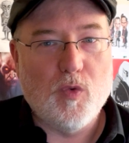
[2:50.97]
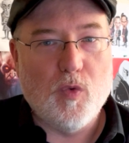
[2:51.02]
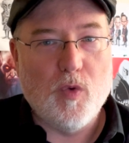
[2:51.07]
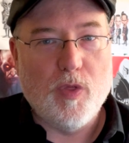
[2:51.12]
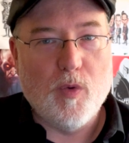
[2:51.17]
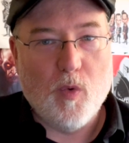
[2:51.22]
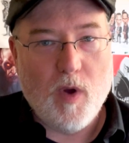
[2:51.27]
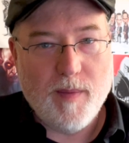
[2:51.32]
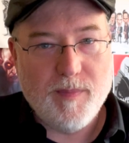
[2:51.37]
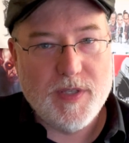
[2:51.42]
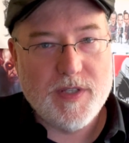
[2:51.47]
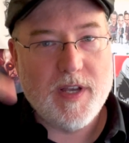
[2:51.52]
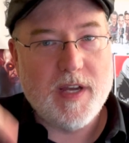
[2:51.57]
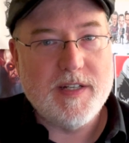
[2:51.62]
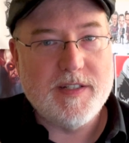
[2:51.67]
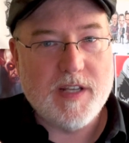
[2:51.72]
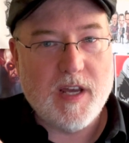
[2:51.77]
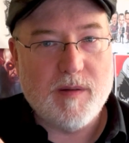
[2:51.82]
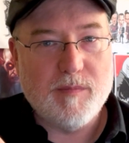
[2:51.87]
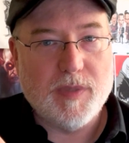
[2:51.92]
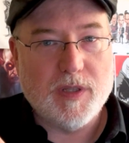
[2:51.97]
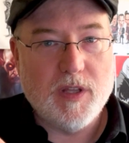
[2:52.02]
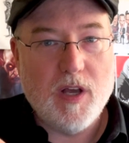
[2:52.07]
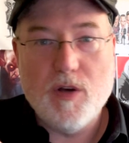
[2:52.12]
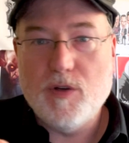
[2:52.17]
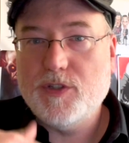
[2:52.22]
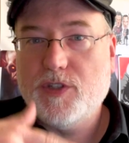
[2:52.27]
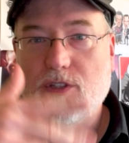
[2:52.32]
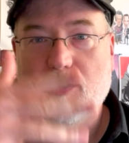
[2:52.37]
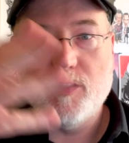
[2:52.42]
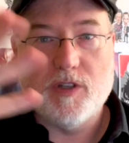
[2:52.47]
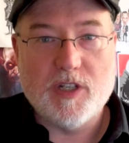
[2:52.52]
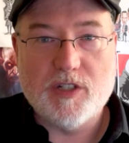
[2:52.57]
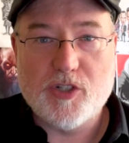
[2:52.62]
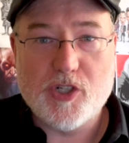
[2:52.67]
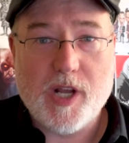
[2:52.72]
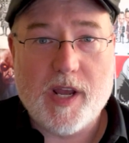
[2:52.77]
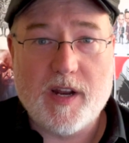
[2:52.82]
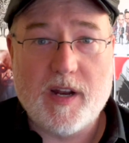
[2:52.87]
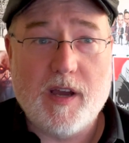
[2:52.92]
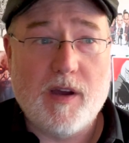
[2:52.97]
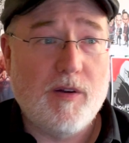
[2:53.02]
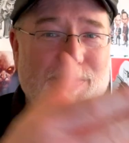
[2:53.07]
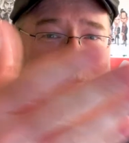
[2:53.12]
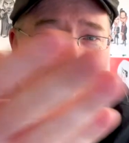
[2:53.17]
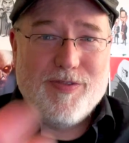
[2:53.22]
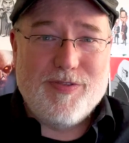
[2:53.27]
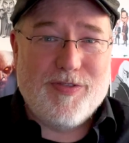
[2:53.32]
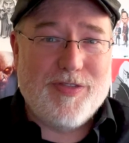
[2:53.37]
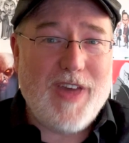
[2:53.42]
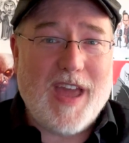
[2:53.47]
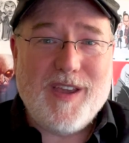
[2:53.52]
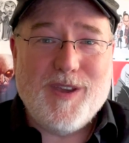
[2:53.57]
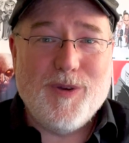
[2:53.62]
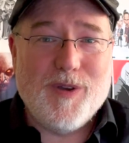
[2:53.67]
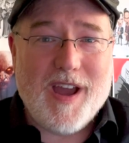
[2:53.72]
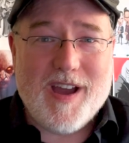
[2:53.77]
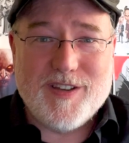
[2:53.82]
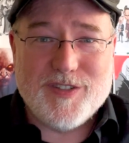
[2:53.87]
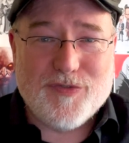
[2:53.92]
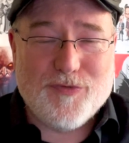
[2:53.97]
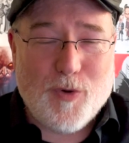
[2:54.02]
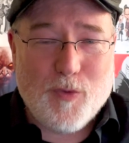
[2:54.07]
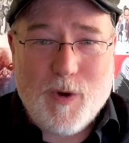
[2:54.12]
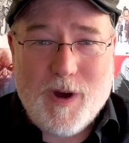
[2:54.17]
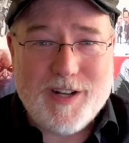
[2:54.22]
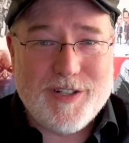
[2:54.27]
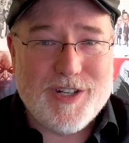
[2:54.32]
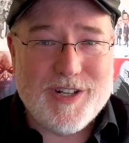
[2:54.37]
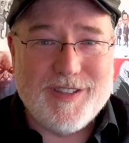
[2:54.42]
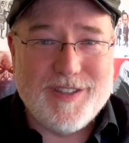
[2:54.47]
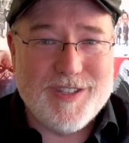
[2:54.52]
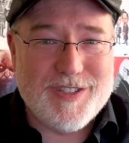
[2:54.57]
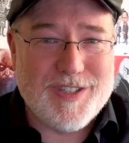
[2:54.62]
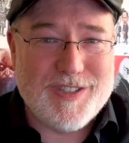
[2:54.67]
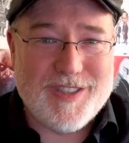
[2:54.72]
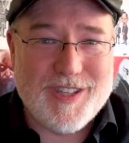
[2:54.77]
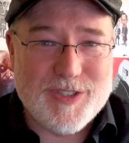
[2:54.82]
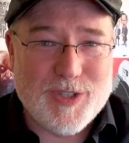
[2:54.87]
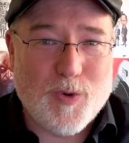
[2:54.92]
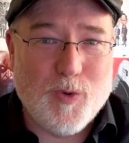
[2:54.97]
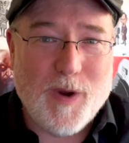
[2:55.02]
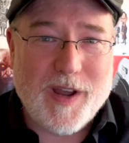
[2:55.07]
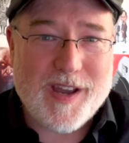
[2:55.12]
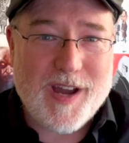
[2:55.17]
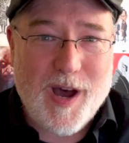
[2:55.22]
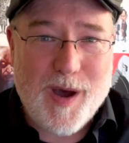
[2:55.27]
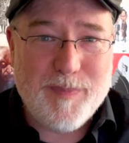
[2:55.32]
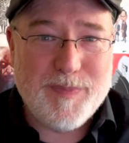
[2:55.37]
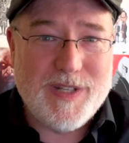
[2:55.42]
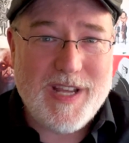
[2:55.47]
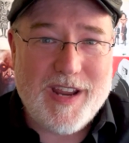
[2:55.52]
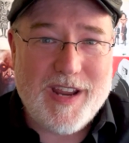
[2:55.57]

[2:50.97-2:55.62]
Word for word: the website down below so you can check it out. Thank you guys for watching this, this quick update